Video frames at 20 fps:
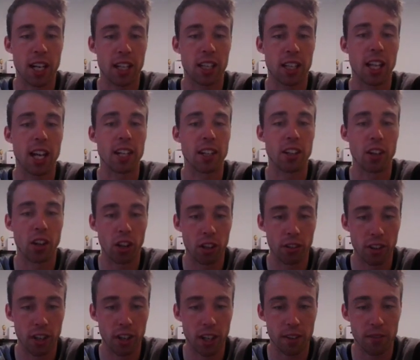Clayton
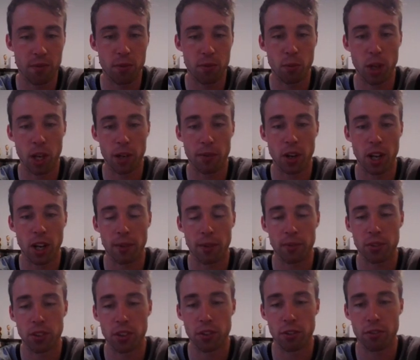Oliver, one of my
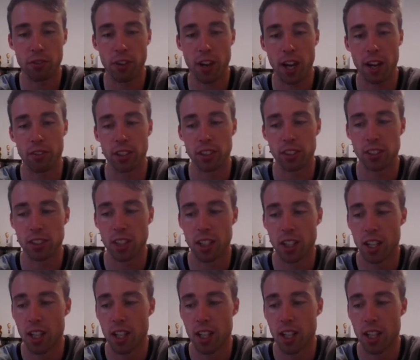absolute favourites.